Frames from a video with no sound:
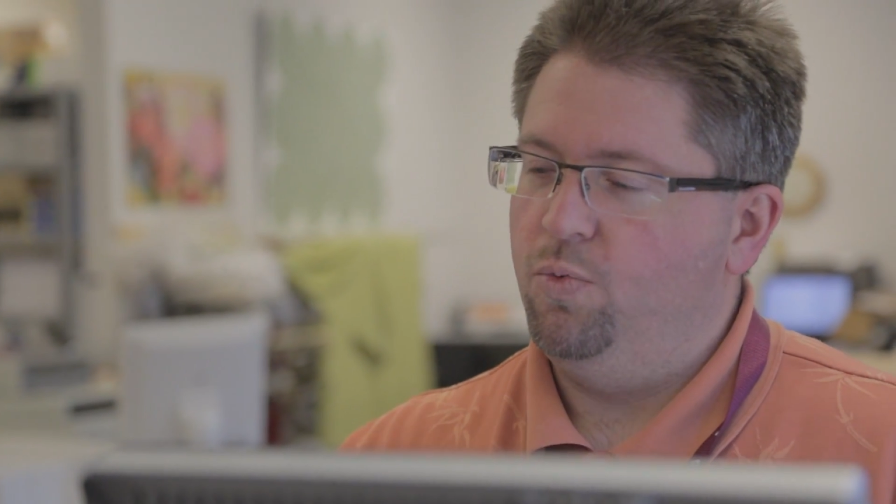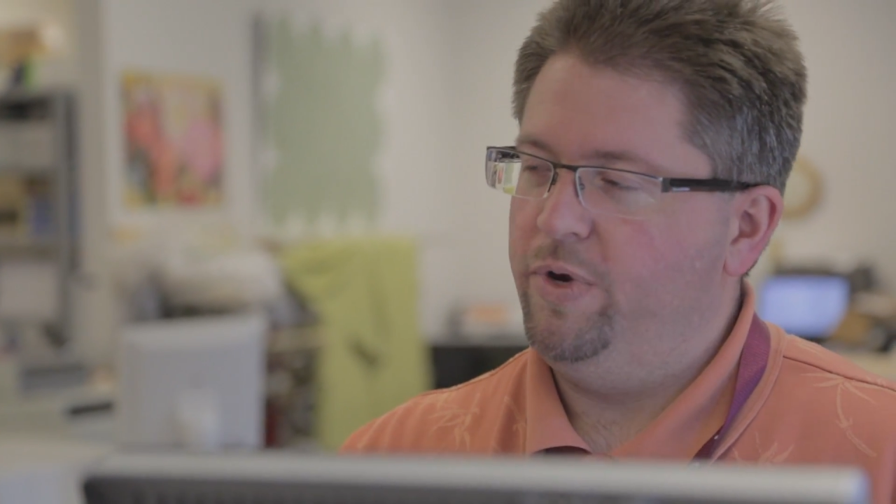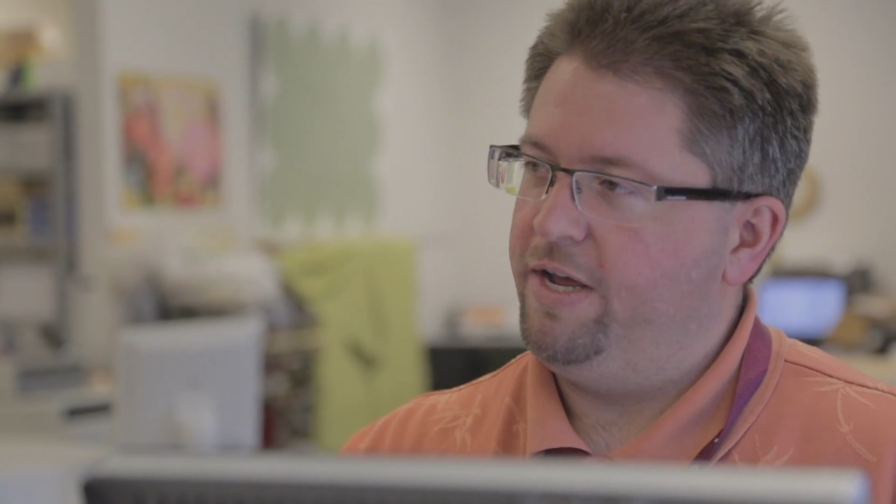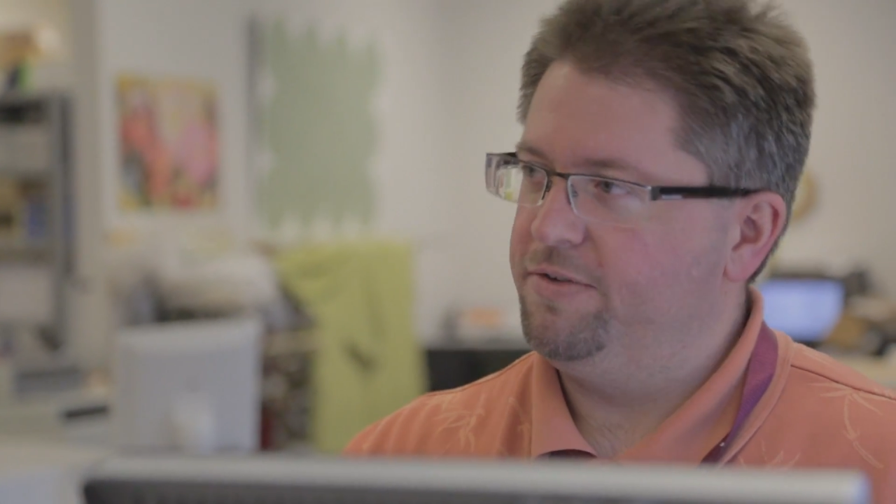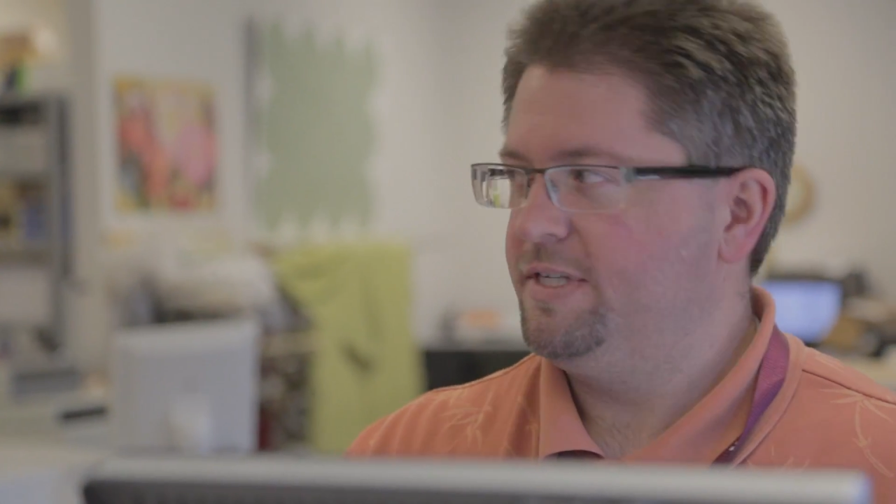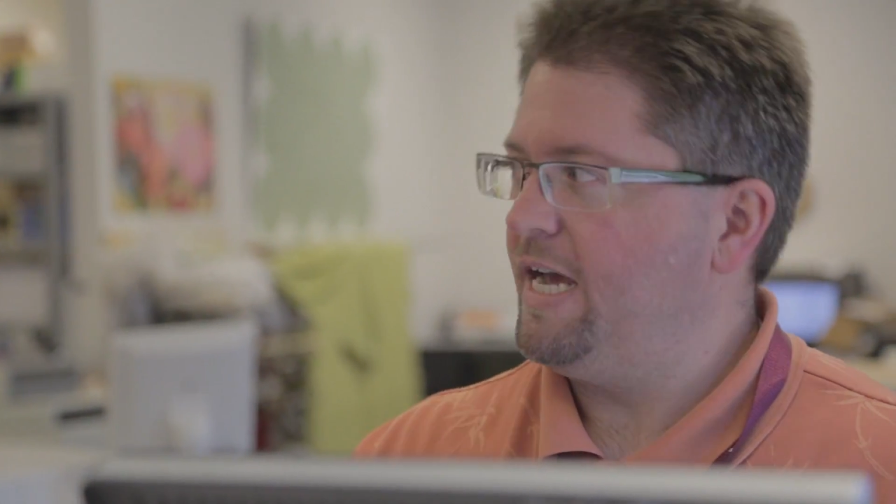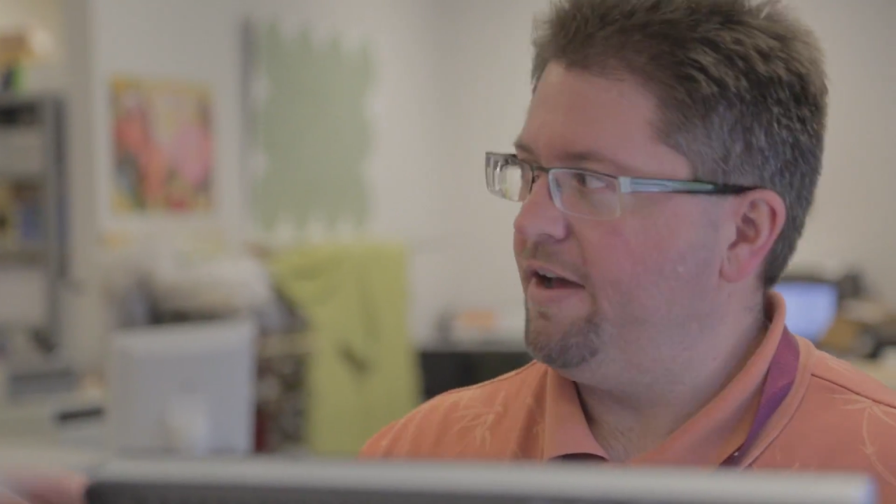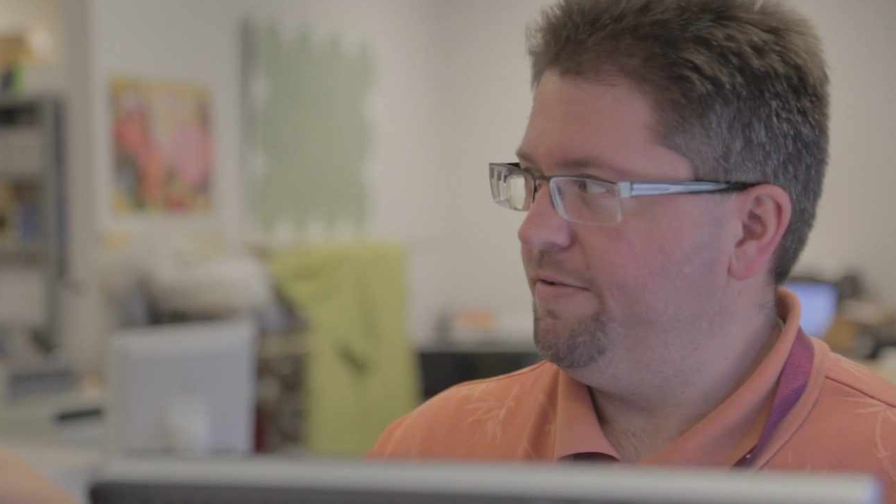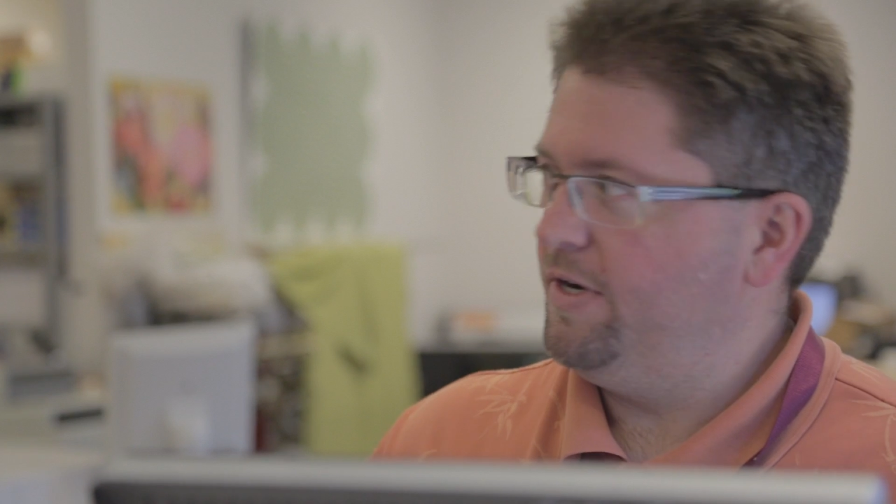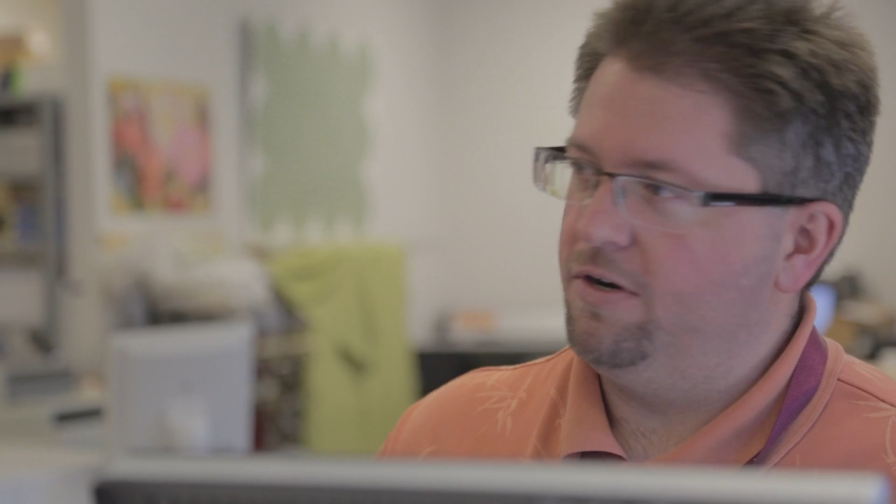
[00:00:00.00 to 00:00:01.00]
we have
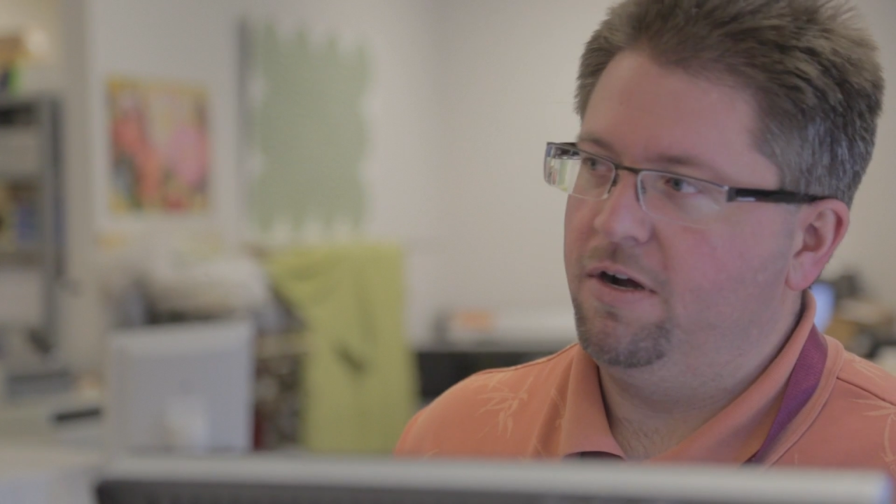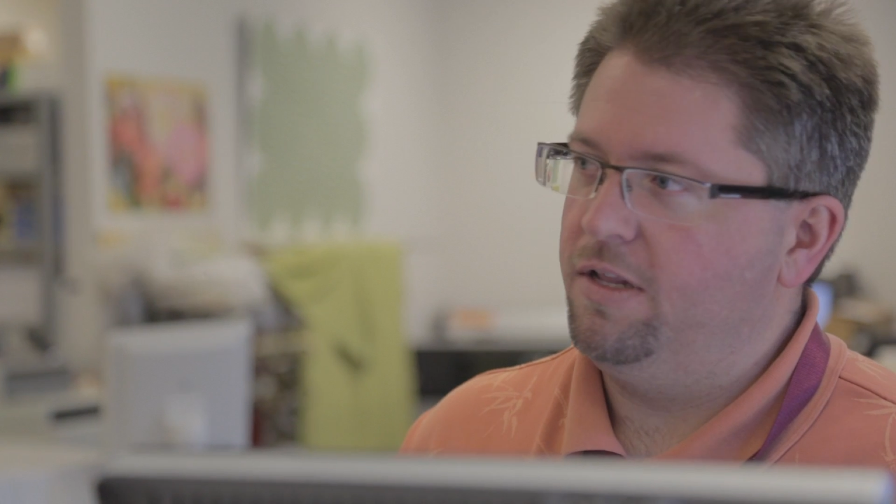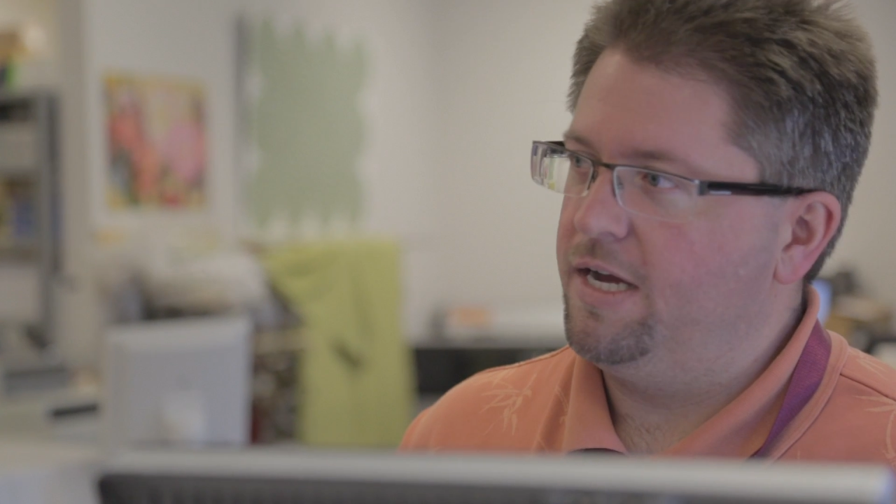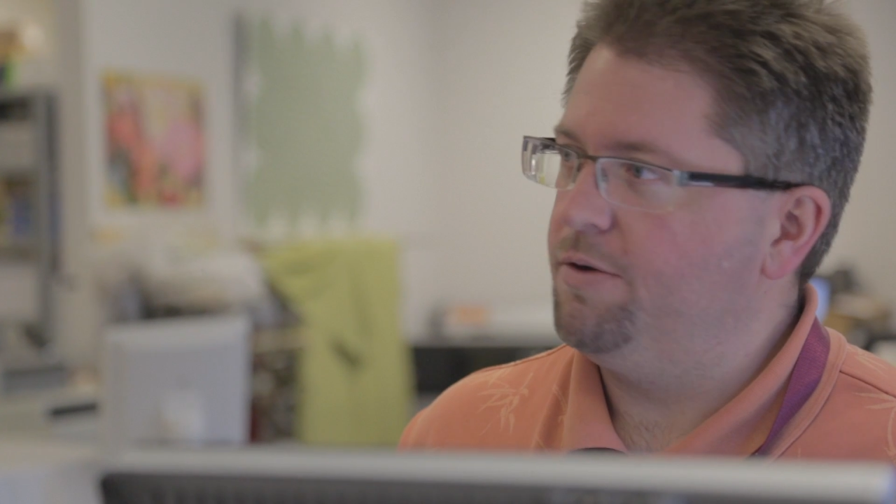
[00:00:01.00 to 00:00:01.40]
staff here all